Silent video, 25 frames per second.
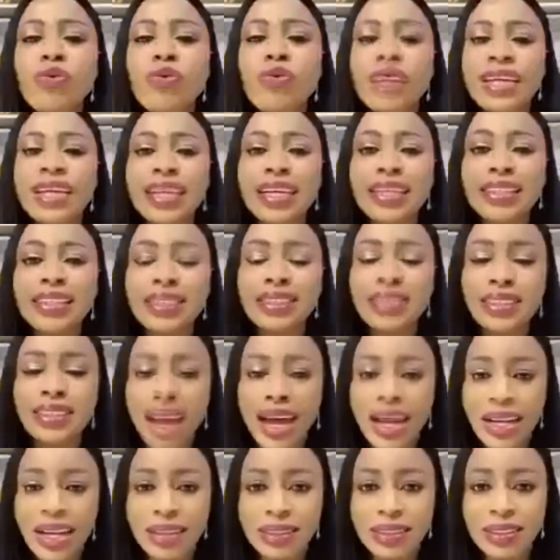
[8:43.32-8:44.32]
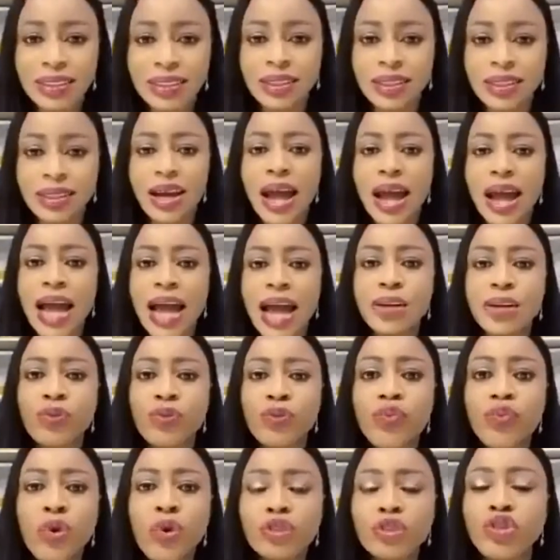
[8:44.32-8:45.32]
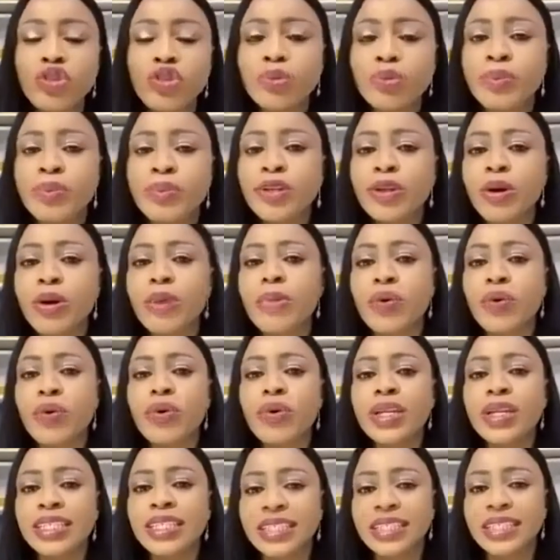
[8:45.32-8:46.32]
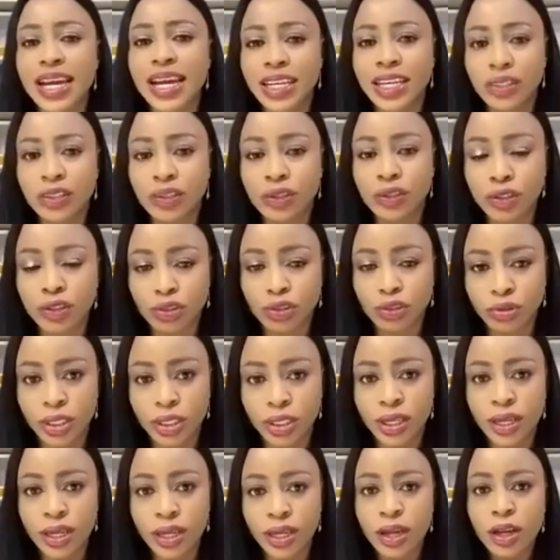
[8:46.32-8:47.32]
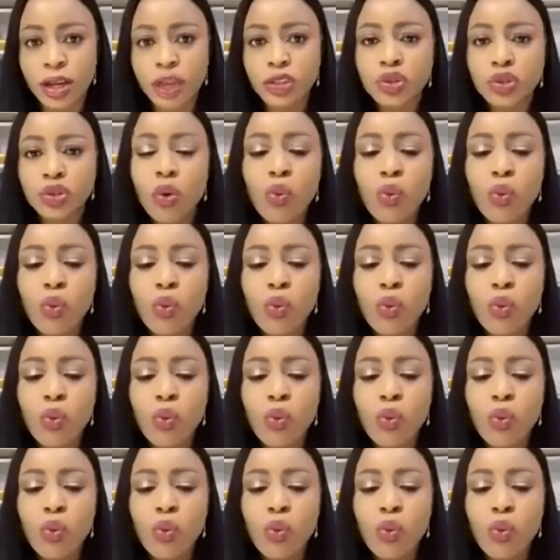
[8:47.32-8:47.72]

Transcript: They always stand and want to be number one in their industry.